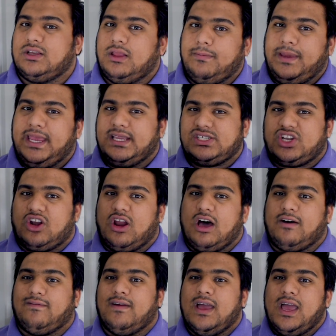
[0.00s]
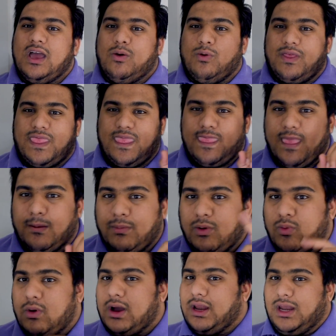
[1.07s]
So let me start off with
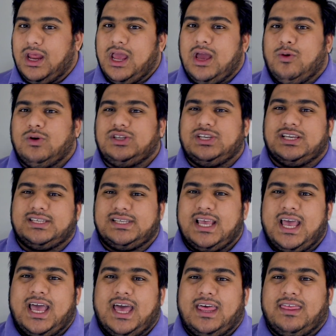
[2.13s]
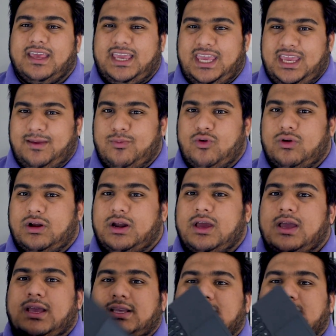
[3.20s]
number one, which is the keyboard.